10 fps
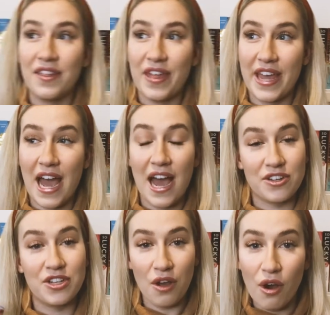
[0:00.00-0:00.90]
they
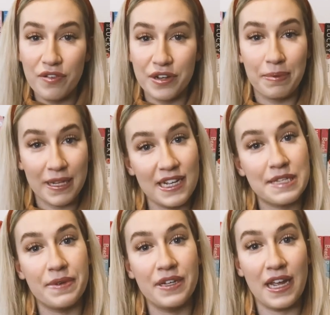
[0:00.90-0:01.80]
actually offered a
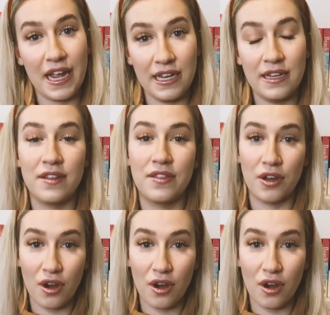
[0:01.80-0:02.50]
placement in the